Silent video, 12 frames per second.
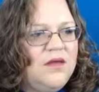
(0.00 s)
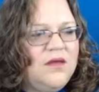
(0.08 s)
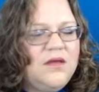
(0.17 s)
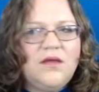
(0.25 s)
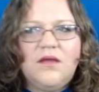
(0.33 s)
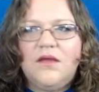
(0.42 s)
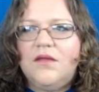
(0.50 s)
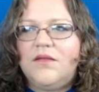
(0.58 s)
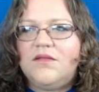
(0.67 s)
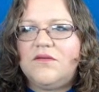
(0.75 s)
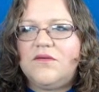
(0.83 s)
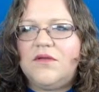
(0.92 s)

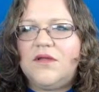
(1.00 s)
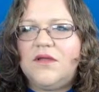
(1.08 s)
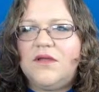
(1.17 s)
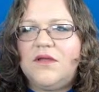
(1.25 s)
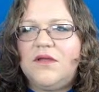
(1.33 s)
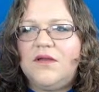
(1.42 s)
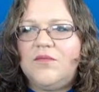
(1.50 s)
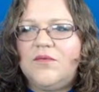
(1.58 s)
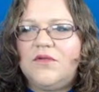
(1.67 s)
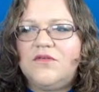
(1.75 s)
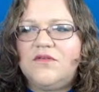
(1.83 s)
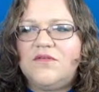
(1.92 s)
Let's go ahead.
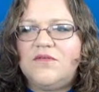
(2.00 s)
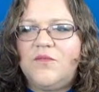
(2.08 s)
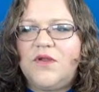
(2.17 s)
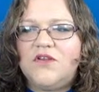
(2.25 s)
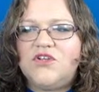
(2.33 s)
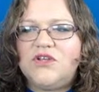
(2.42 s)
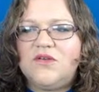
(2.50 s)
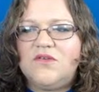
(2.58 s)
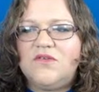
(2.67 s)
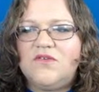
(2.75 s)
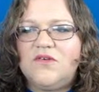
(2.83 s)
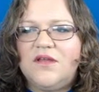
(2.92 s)
We'll just want to
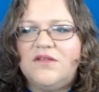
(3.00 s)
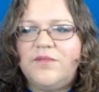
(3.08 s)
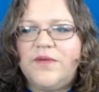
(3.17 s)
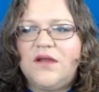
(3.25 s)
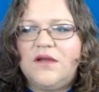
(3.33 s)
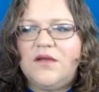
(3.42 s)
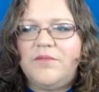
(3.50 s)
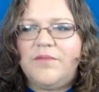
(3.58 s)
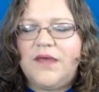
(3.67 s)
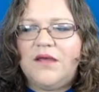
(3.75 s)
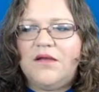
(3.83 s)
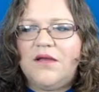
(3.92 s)
choose transparent
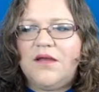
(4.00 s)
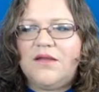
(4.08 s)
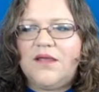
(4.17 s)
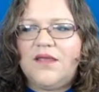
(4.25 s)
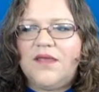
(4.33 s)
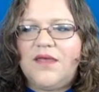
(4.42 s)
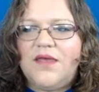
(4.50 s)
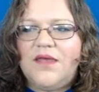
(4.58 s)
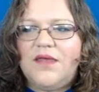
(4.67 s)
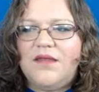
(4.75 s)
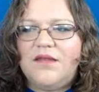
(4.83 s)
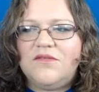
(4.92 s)
background
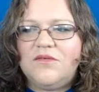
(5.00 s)
again.